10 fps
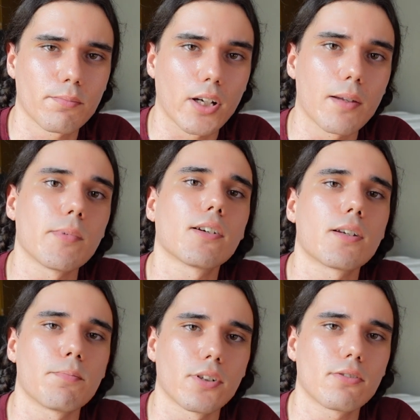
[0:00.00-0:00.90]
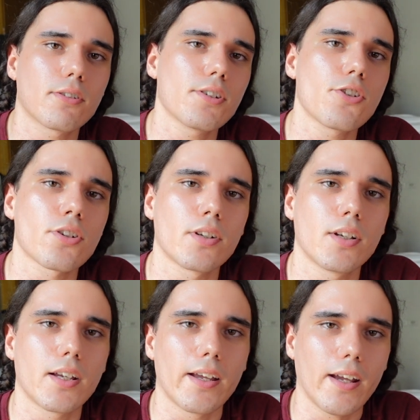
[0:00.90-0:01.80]
primary brokerage,
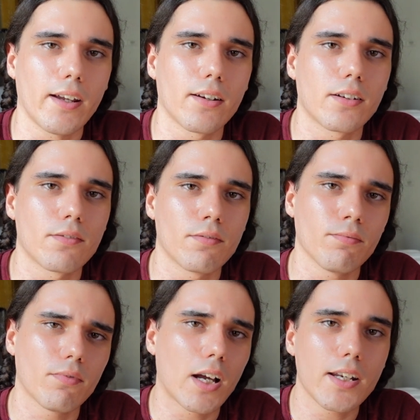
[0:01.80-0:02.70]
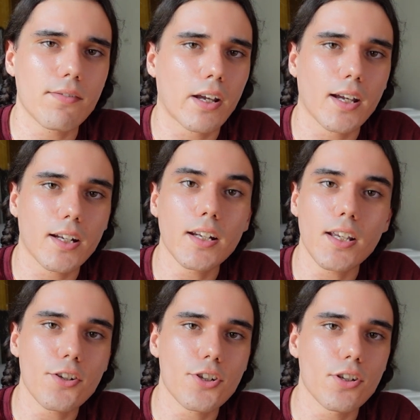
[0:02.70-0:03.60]
and I never had
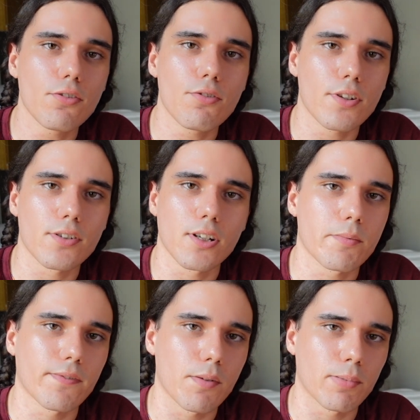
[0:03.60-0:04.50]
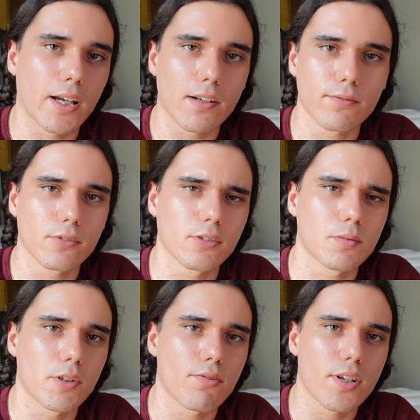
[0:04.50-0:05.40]
any issues in terms of the
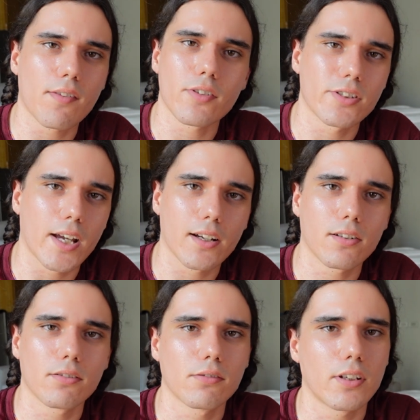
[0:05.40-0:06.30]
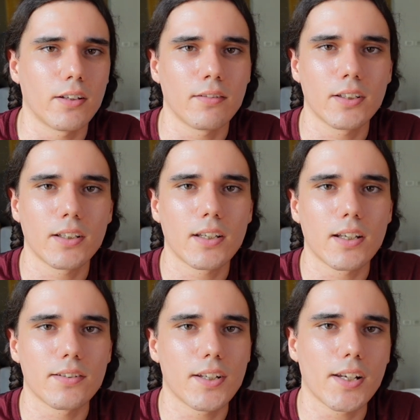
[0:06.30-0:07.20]
platform. It was never down, and
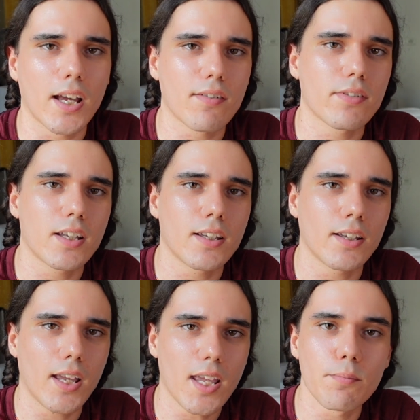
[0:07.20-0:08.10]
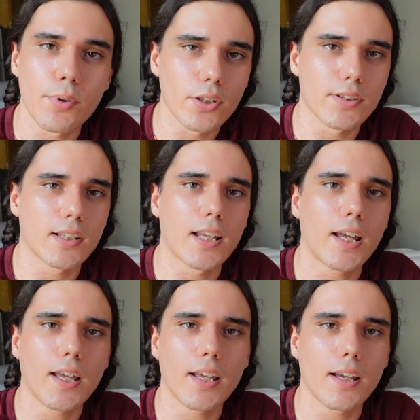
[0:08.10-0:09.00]
didn't have any input
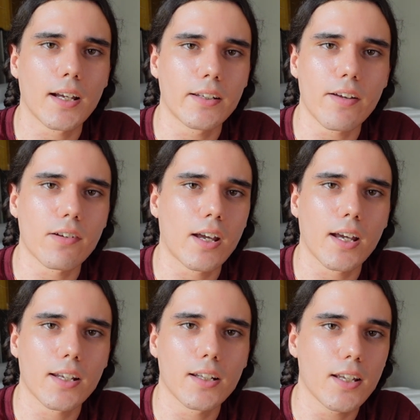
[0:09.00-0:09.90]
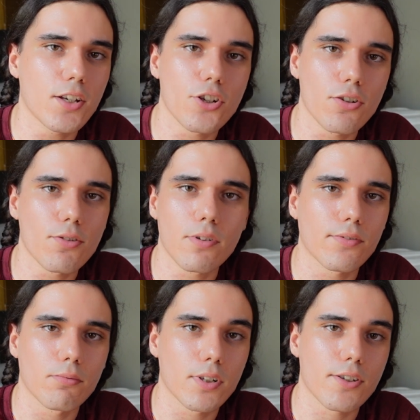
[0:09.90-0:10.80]
delay. I never had any issues with
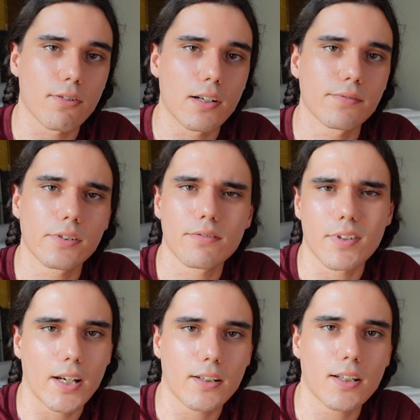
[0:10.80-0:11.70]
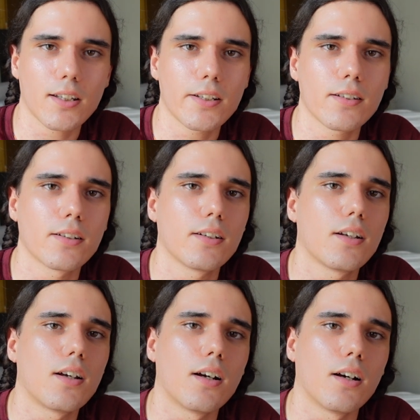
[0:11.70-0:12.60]
it whatsoever, technically.
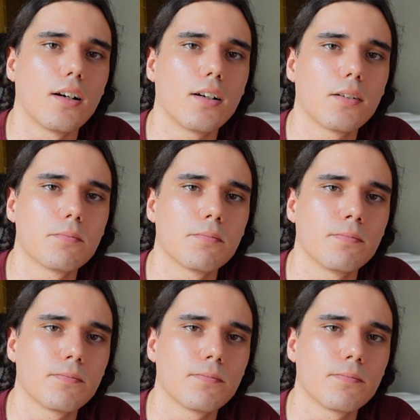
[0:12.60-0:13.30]
But